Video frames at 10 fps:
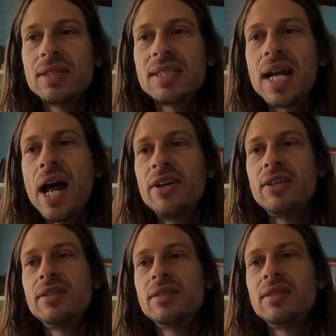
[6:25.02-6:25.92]

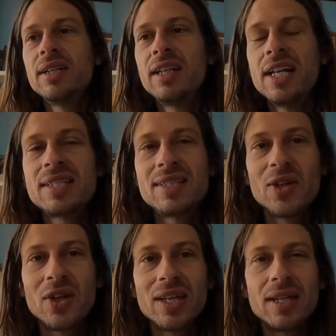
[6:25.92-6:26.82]
Saturn gets
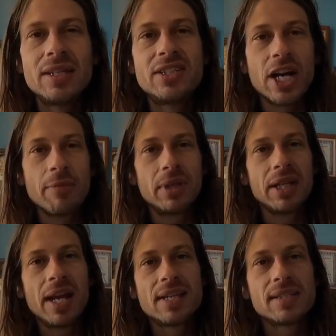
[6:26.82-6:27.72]

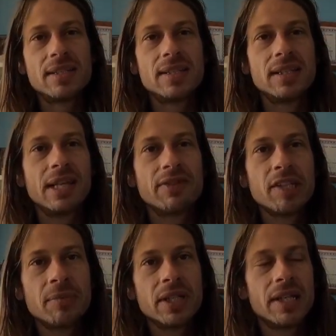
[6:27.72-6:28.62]
Gemini has gives
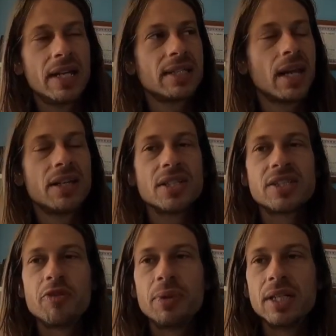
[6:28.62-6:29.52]
him the
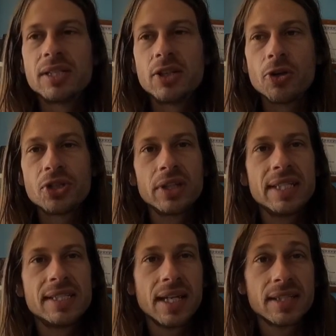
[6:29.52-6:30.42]
intelligence of being
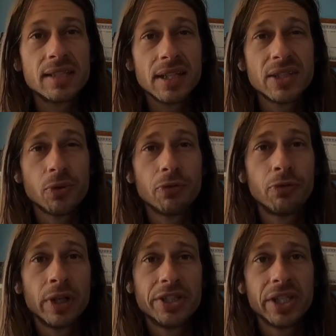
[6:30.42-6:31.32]
socially senseless or
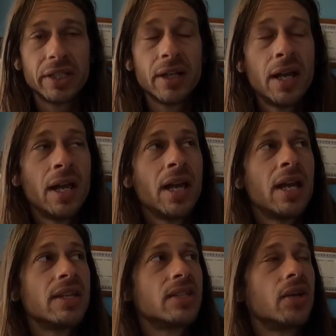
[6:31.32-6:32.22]
frigid.
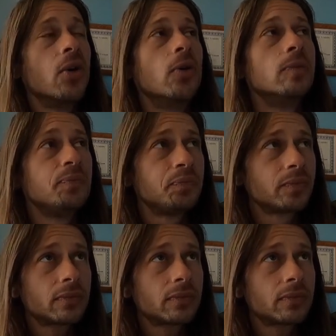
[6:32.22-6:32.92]
So